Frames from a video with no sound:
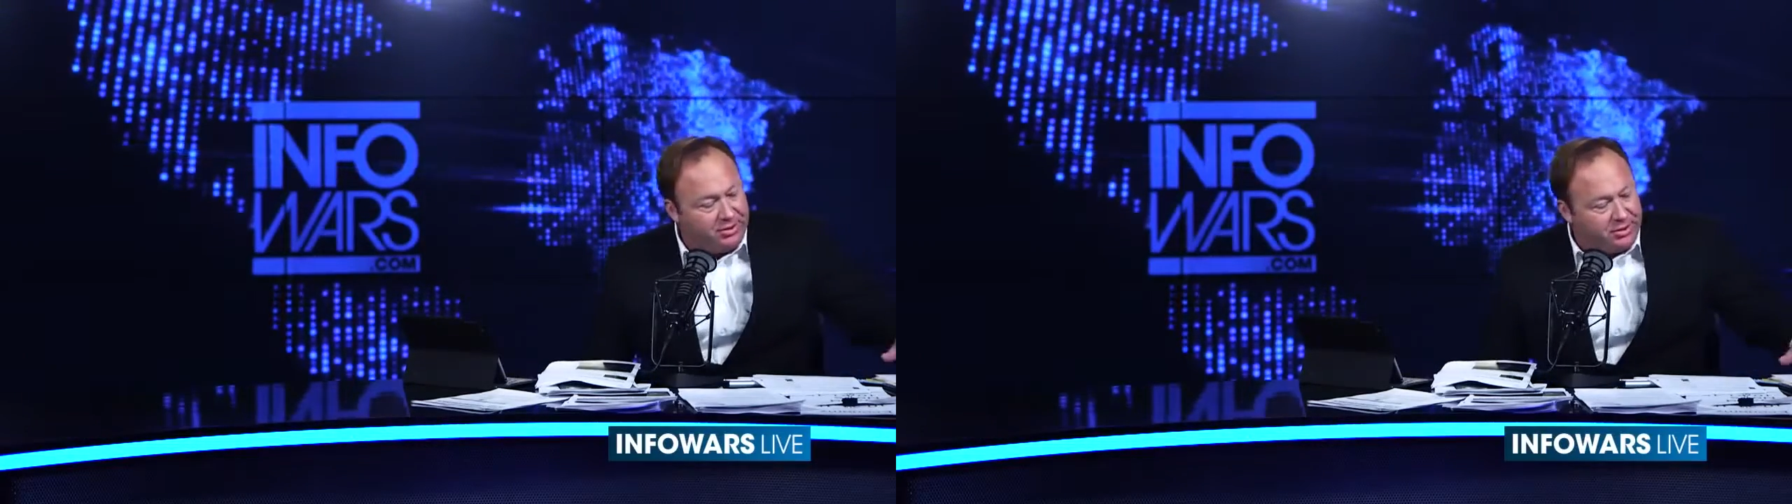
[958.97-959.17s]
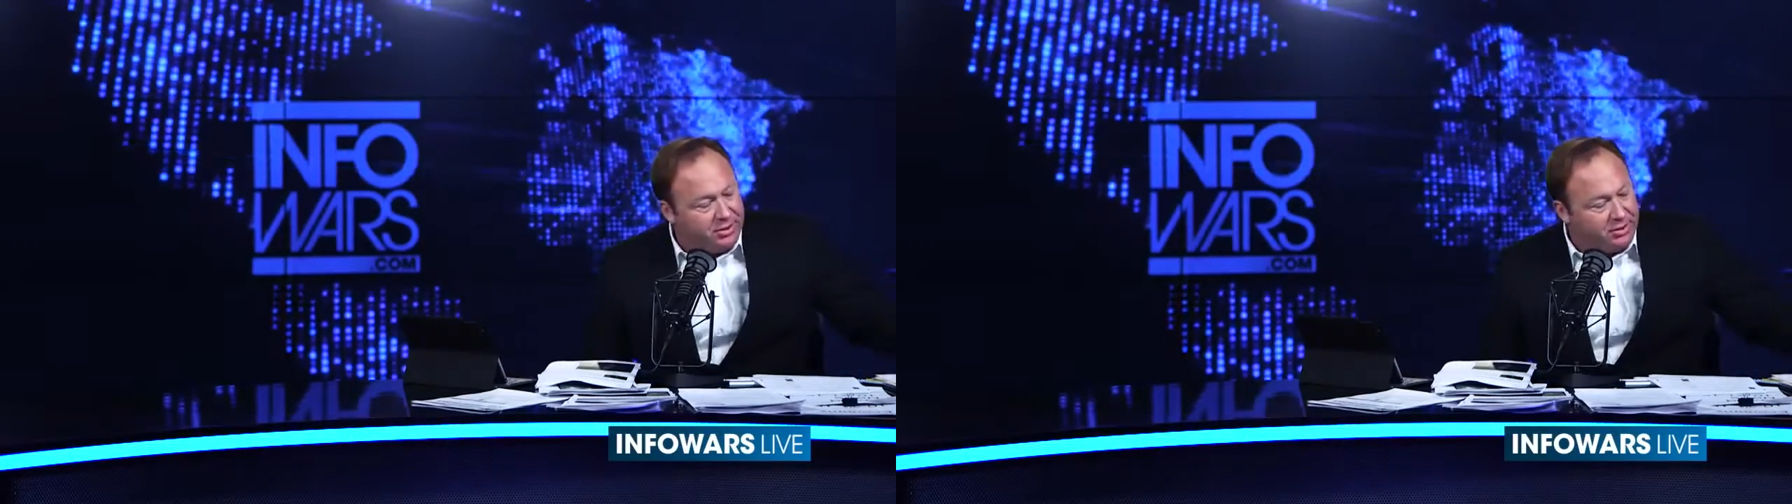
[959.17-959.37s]

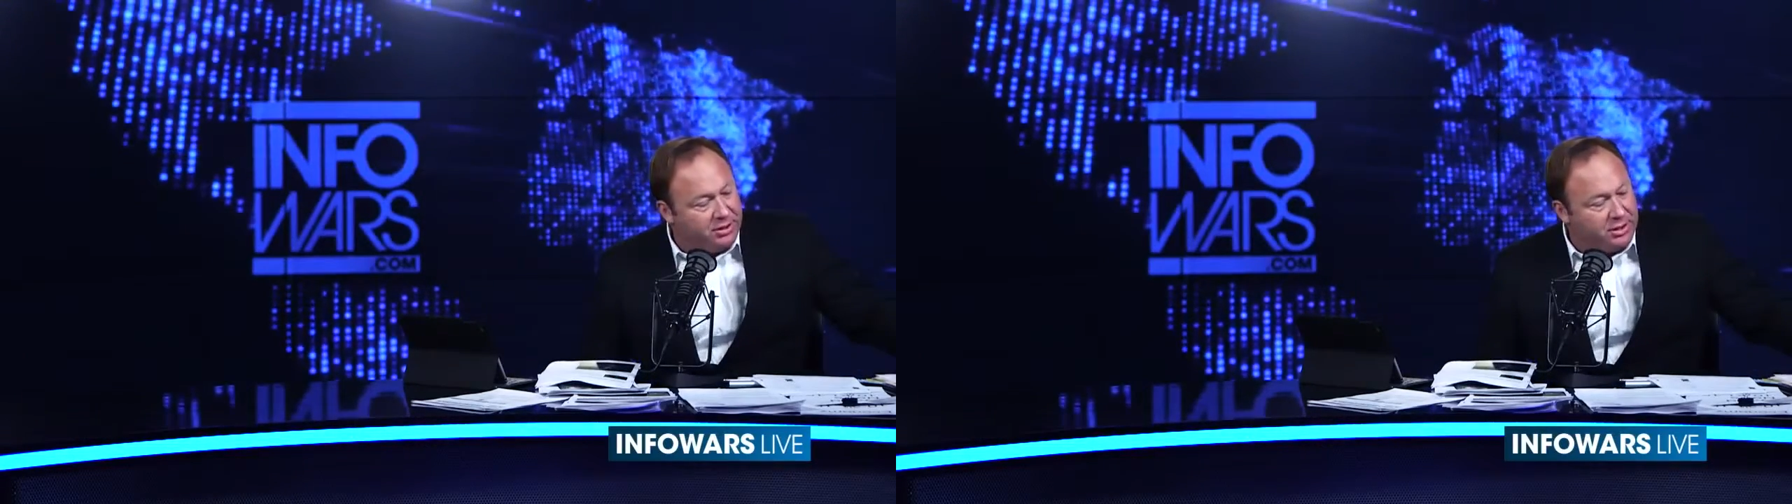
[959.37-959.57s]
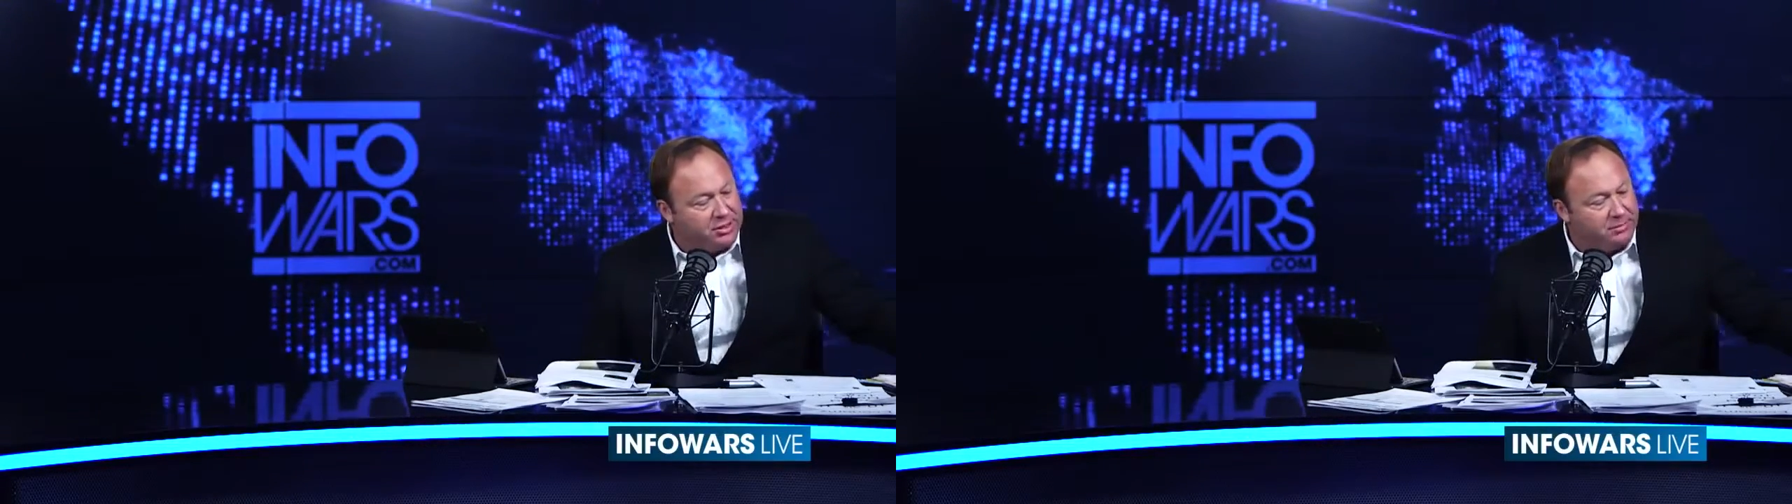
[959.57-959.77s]

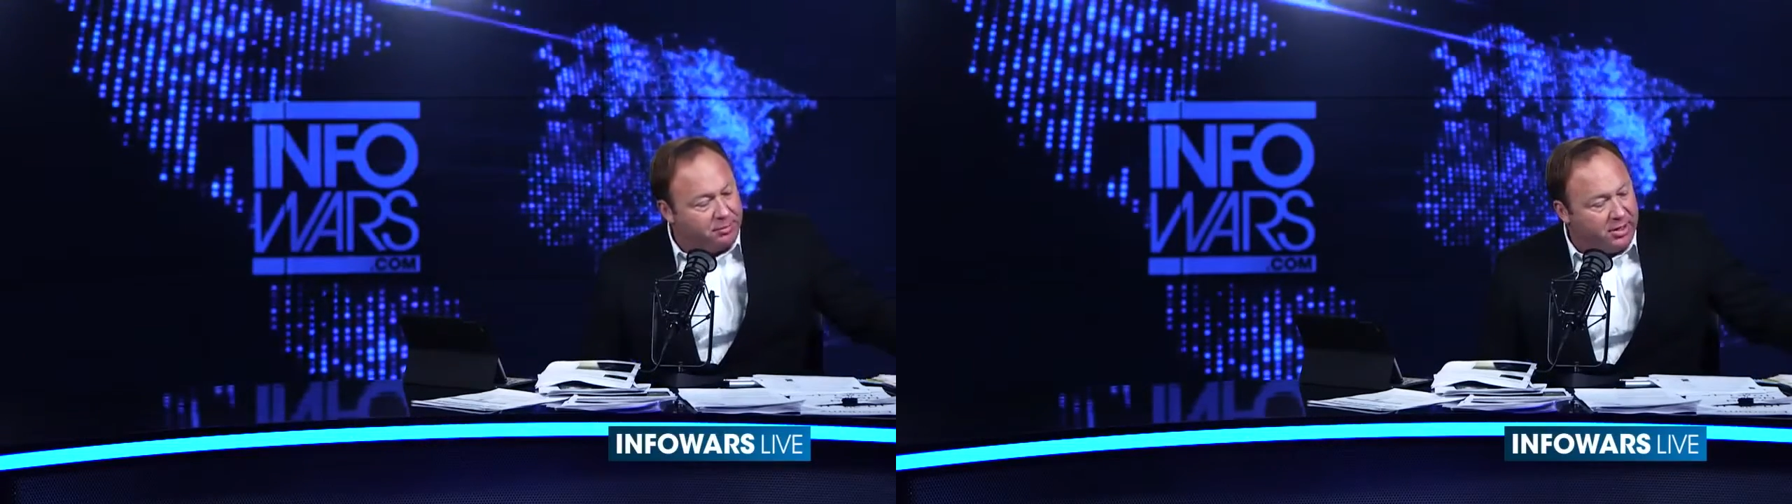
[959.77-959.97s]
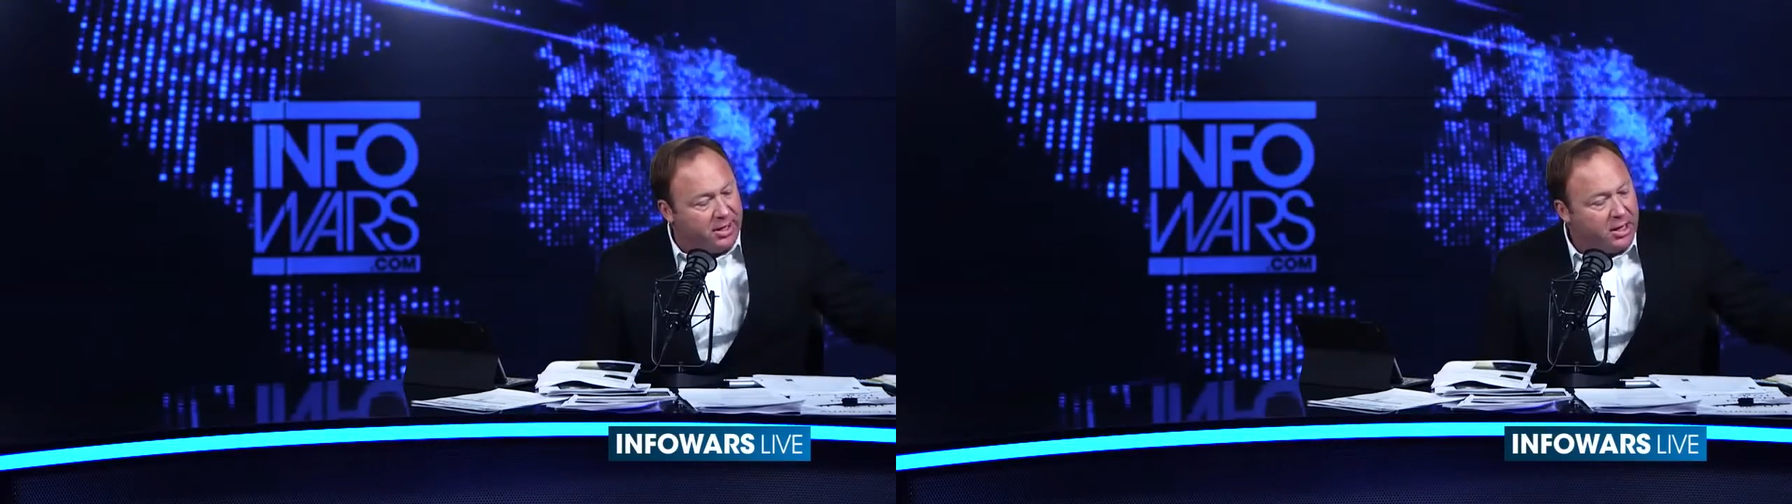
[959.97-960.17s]
It's a
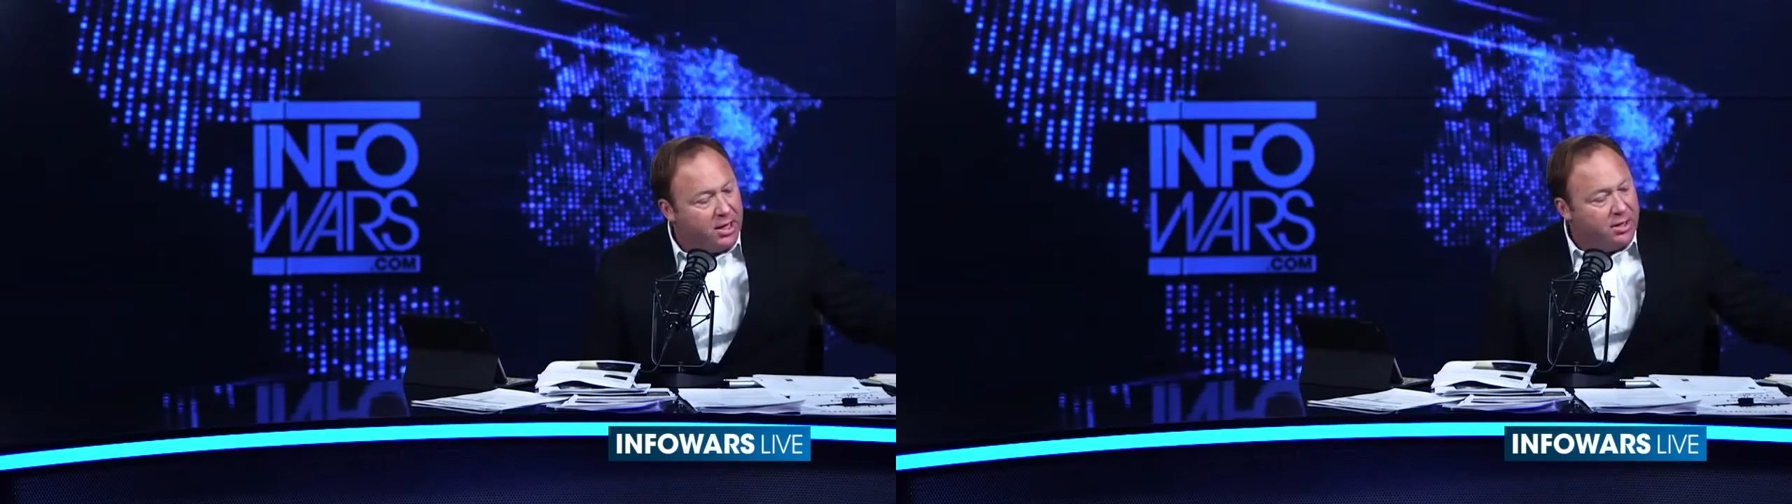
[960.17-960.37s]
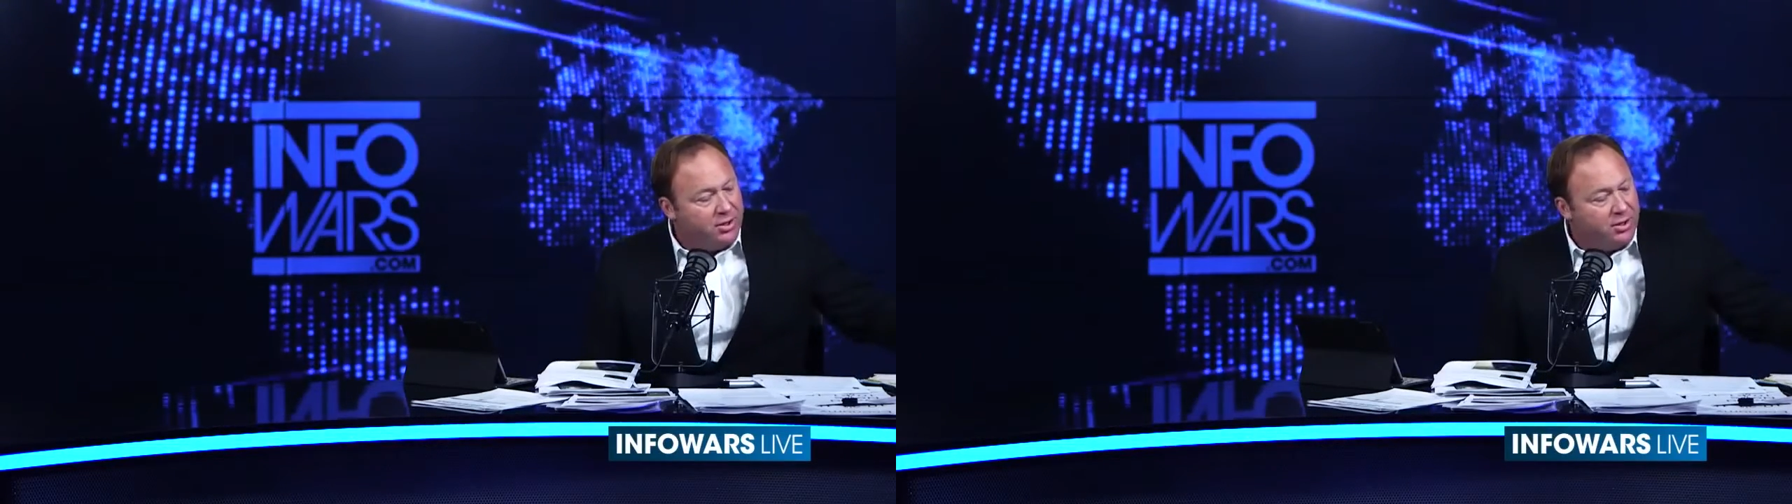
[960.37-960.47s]
pretty